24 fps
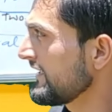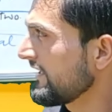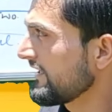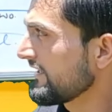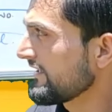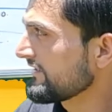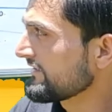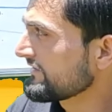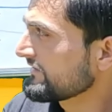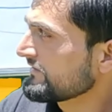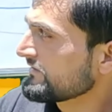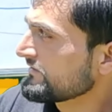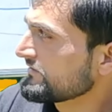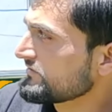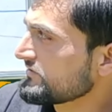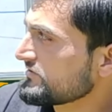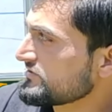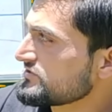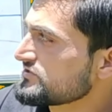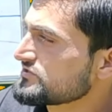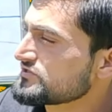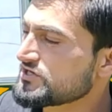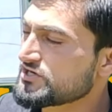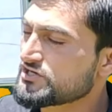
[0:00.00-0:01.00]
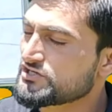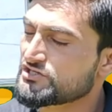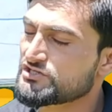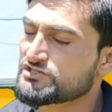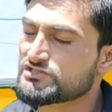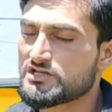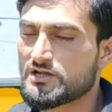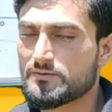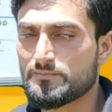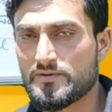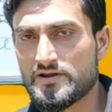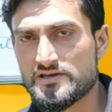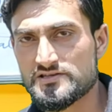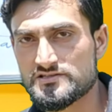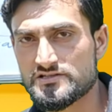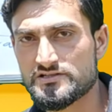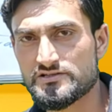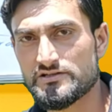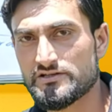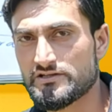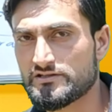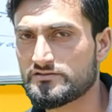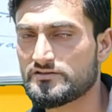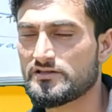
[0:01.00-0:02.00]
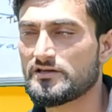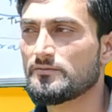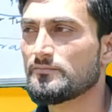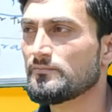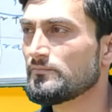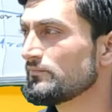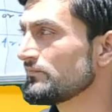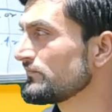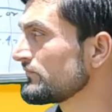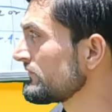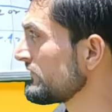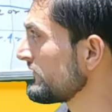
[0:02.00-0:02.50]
and striations are present in them.